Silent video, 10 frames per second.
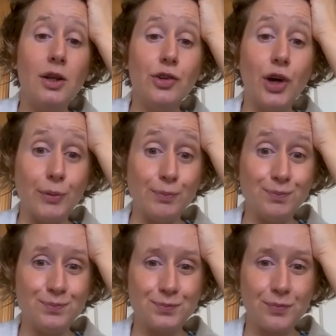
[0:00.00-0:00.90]
Now,
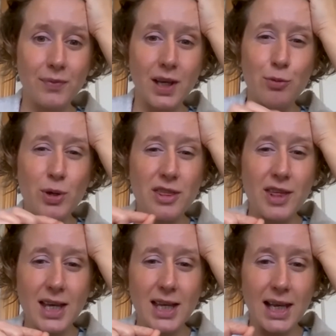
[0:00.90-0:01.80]
if we
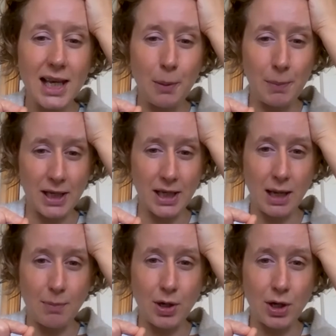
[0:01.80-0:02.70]
think a little bit
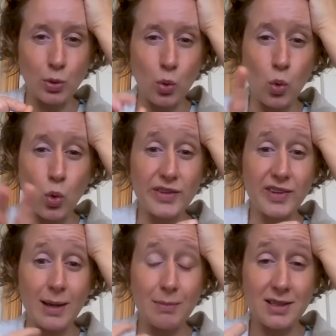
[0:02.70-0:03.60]
about what is
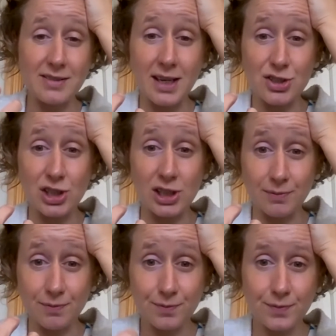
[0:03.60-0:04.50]
happening sexually,
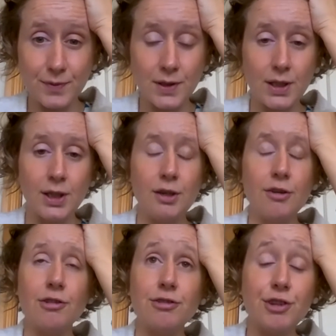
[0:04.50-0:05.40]

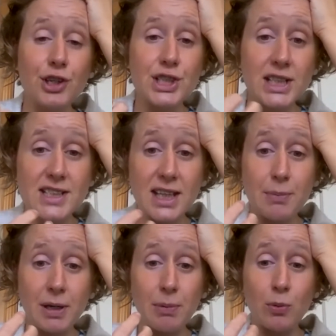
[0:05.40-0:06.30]
first, let's think
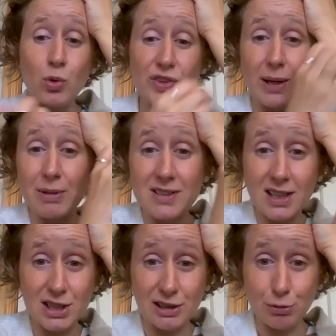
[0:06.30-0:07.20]
a bit about what's happening
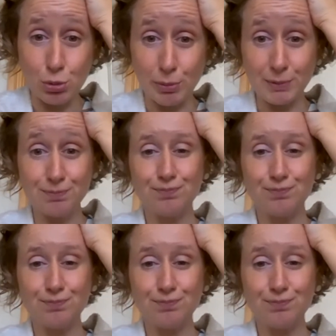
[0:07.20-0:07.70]
sexually for women.